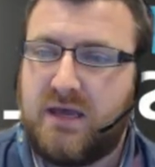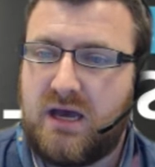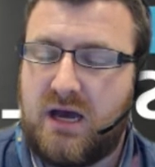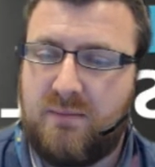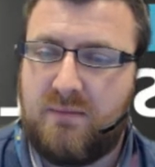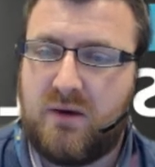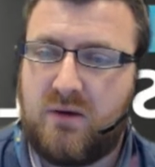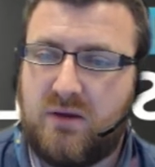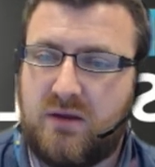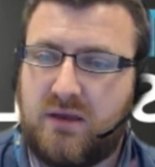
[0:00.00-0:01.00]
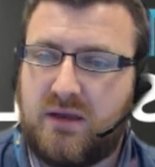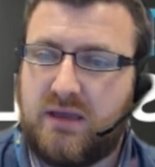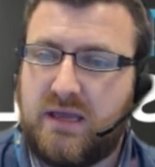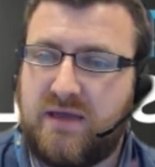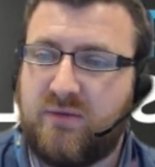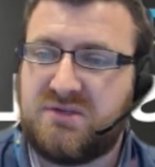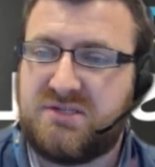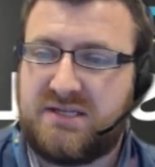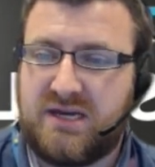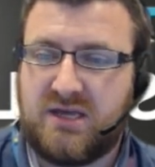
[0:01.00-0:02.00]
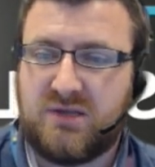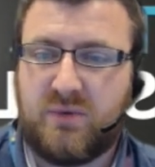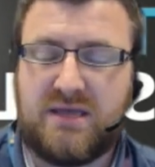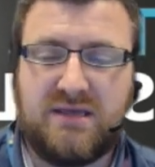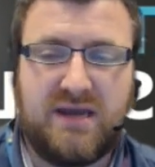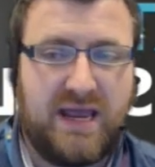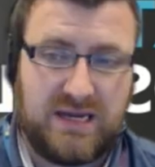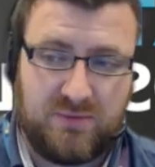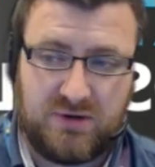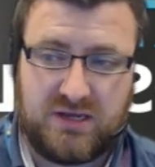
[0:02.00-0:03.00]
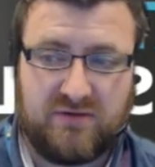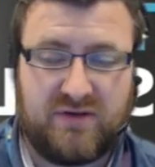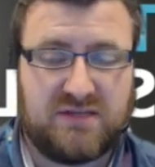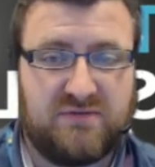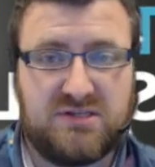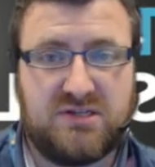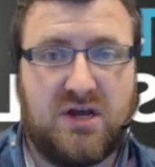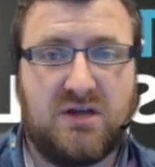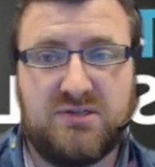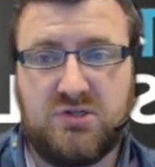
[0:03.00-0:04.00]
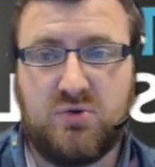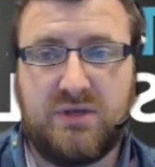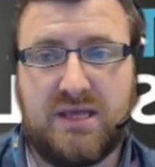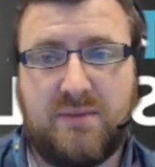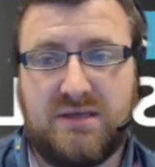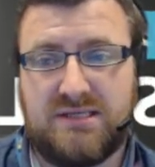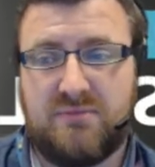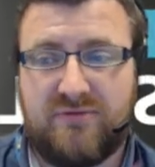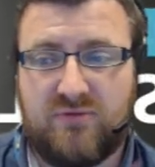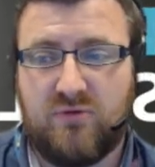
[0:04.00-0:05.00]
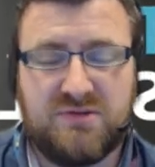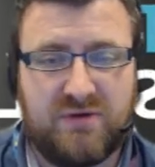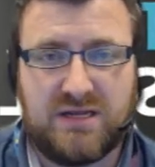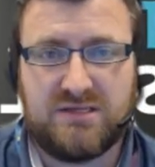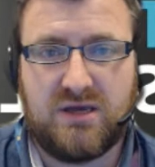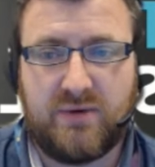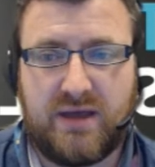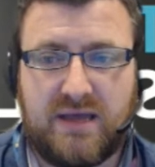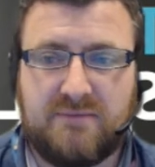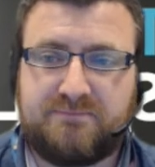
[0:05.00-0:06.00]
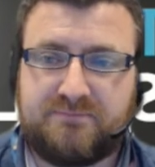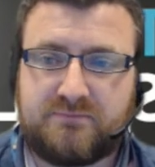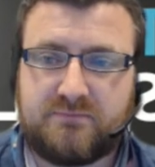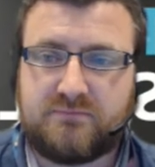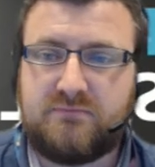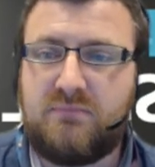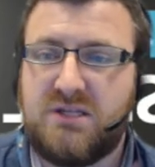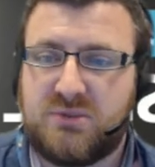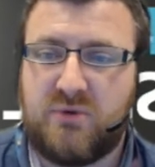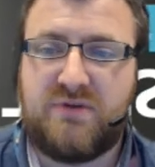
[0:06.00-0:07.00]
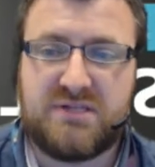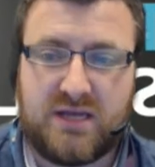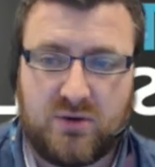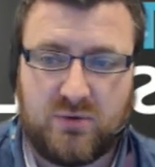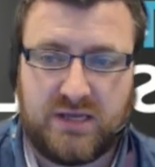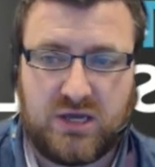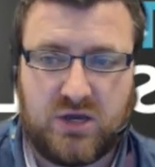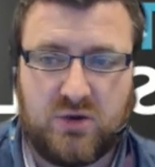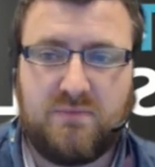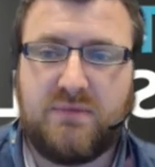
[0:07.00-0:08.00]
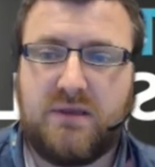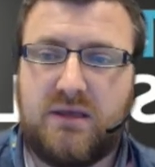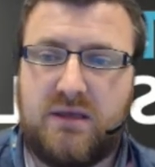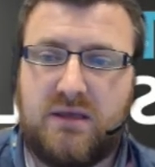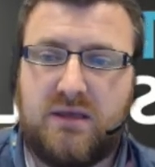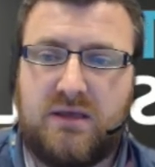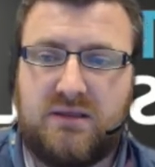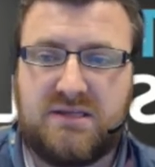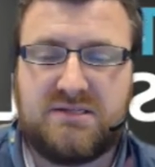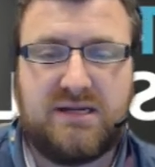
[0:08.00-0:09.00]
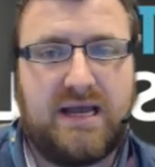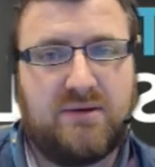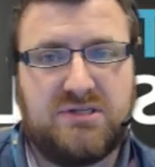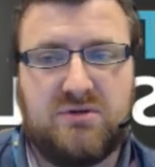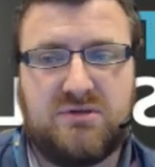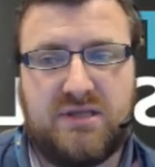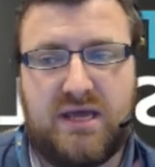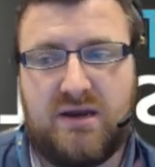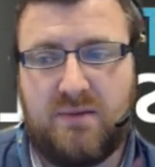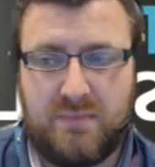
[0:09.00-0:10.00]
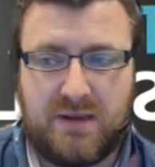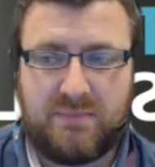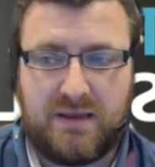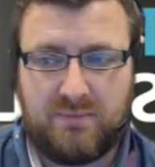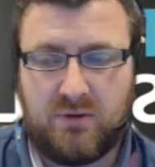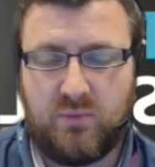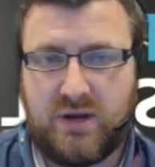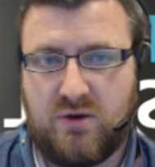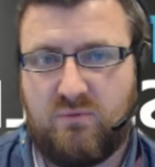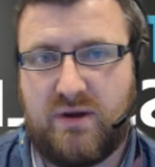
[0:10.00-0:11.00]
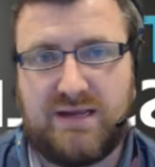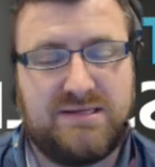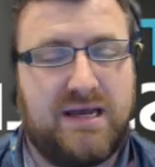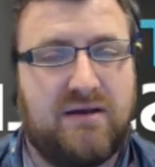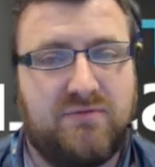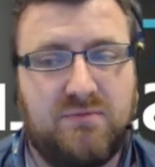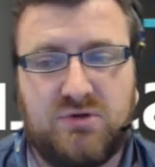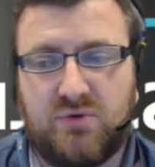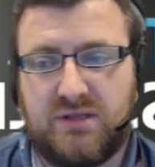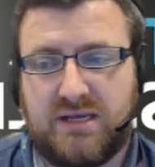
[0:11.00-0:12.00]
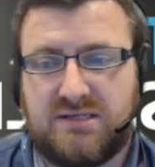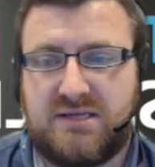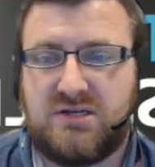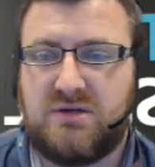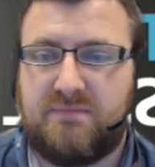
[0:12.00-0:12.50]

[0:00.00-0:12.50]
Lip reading: If it was set any other way, then anybody can effectively start and join that meeting before it's ready to go ahead. So if you say only you, this allows you to then admit people when you're ready to have them join that session.